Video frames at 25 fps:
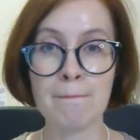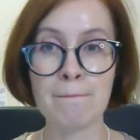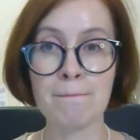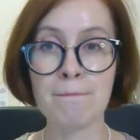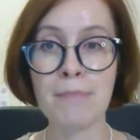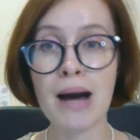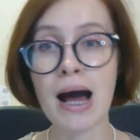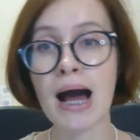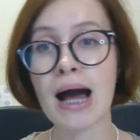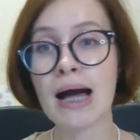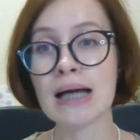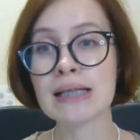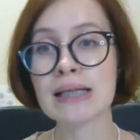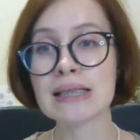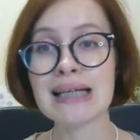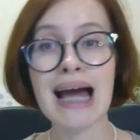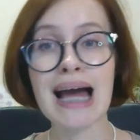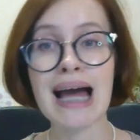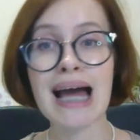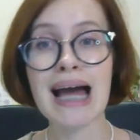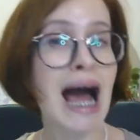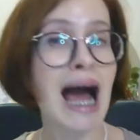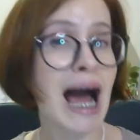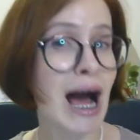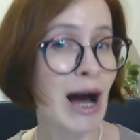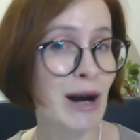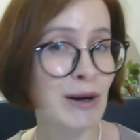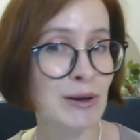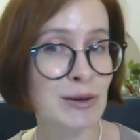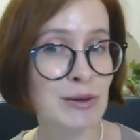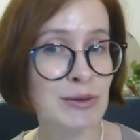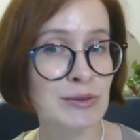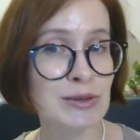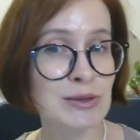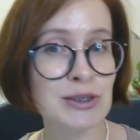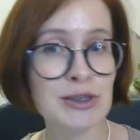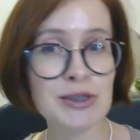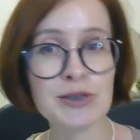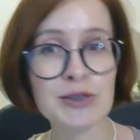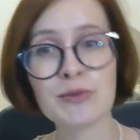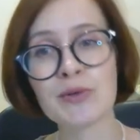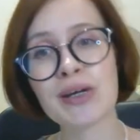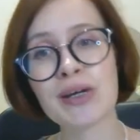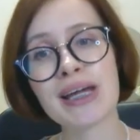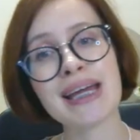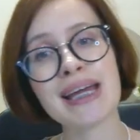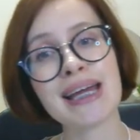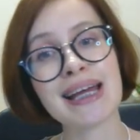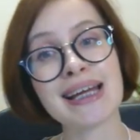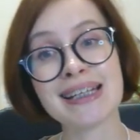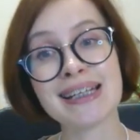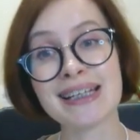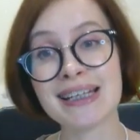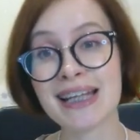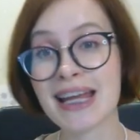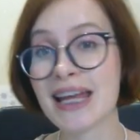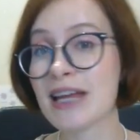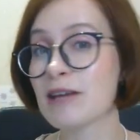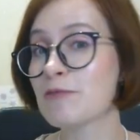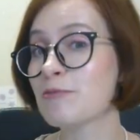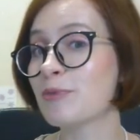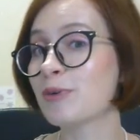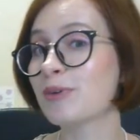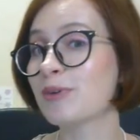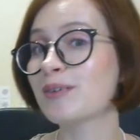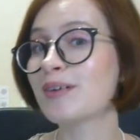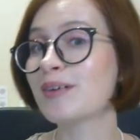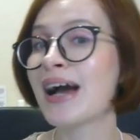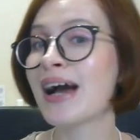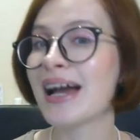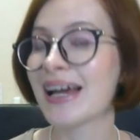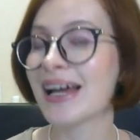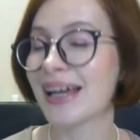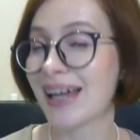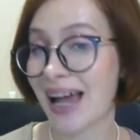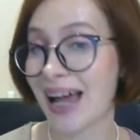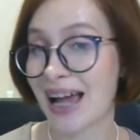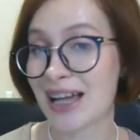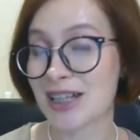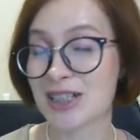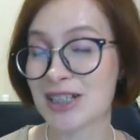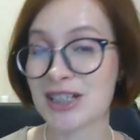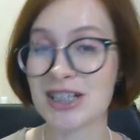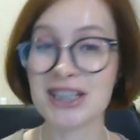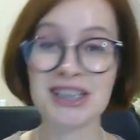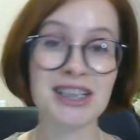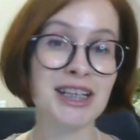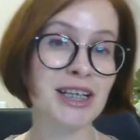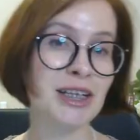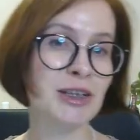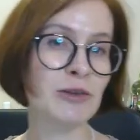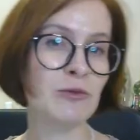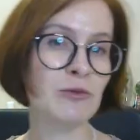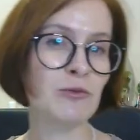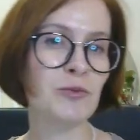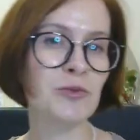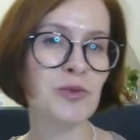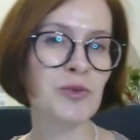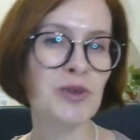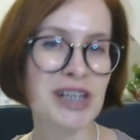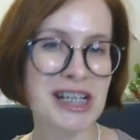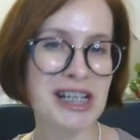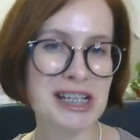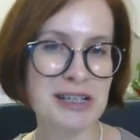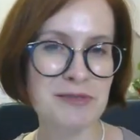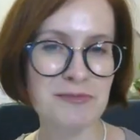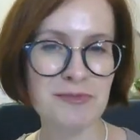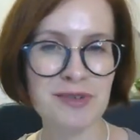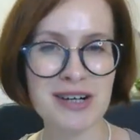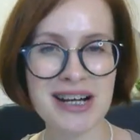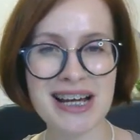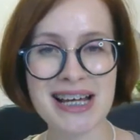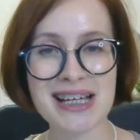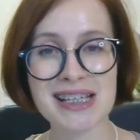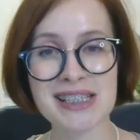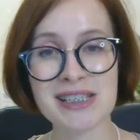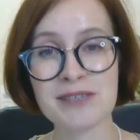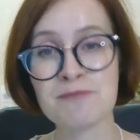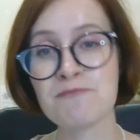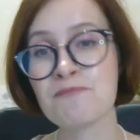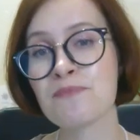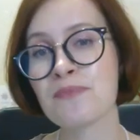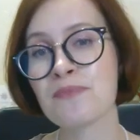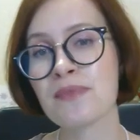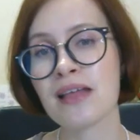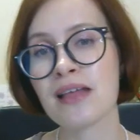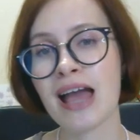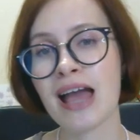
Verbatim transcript: But how do we enable caching in WordPress?